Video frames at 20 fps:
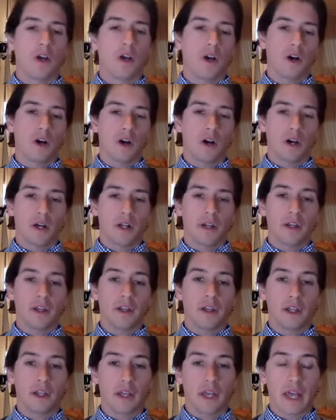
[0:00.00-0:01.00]

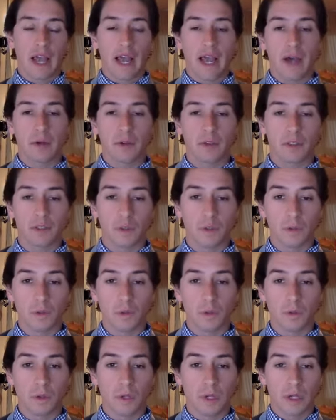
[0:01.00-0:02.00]
on how
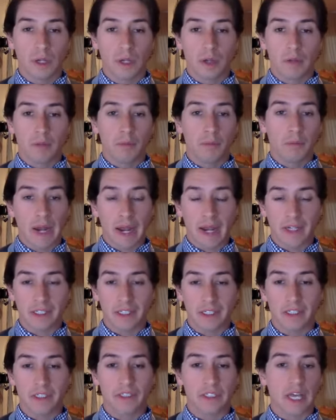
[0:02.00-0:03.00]
to
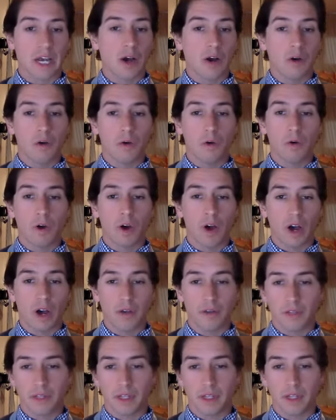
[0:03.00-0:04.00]
practice, how
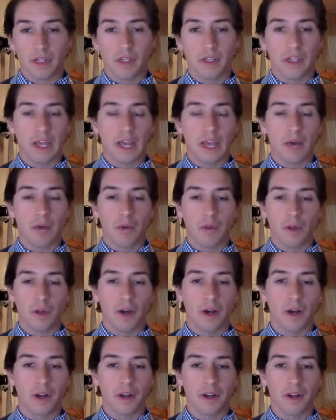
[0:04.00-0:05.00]
often, how
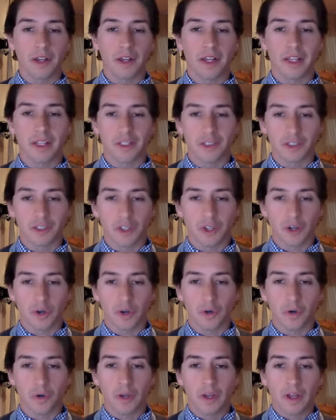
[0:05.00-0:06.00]
long. And
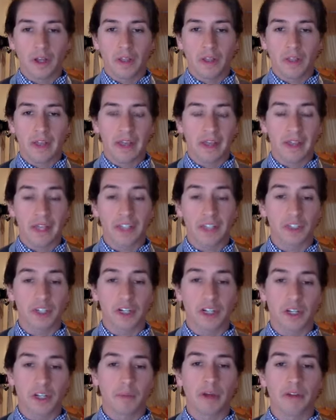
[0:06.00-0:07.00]
so uh, that
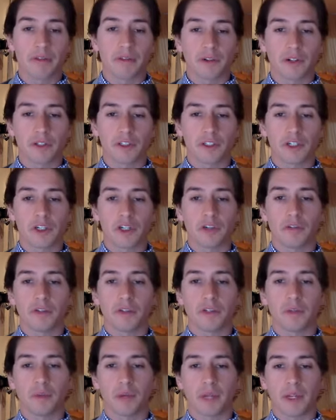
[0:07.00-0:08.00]
started in my first year of
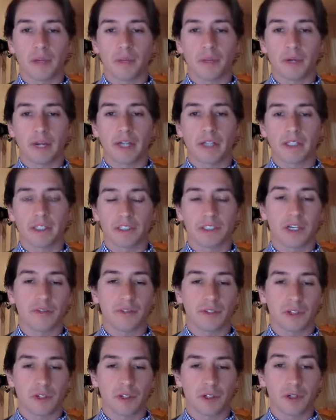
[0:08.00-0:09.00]
independent practice
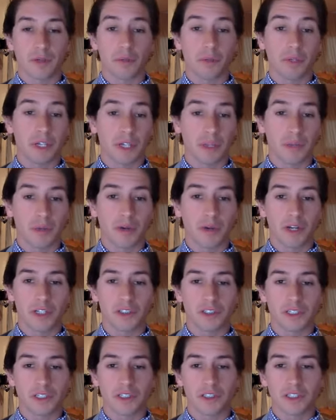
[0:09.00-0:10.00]
after completing my
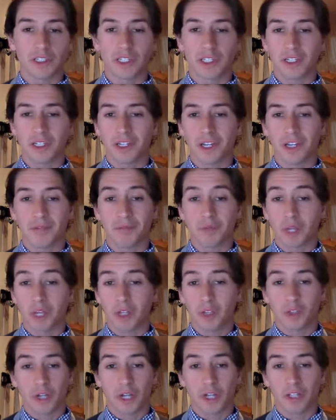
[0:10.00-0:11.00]
residency, and I
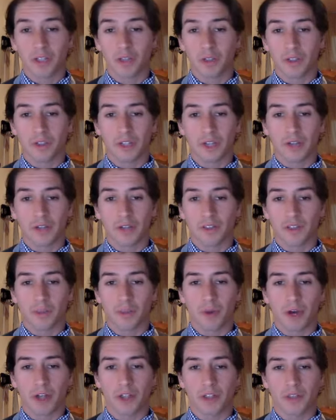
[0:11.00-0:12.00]
try and do it as often as
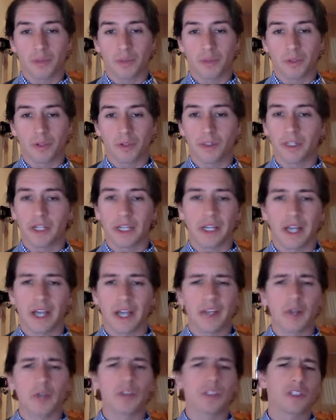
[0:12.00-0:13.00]
possible. And I, I
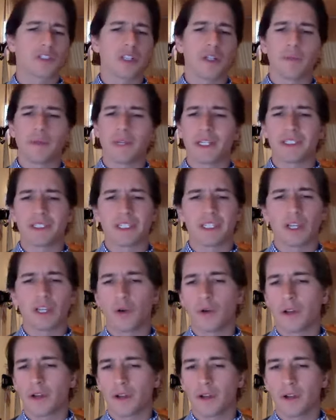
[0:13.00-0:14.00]
don't just limit it to
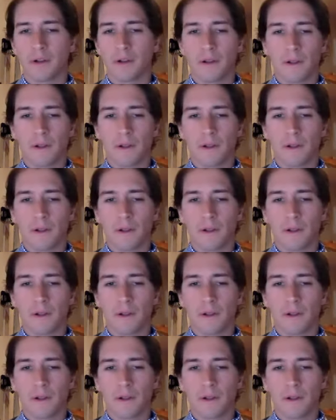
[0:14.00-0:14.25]
yoga.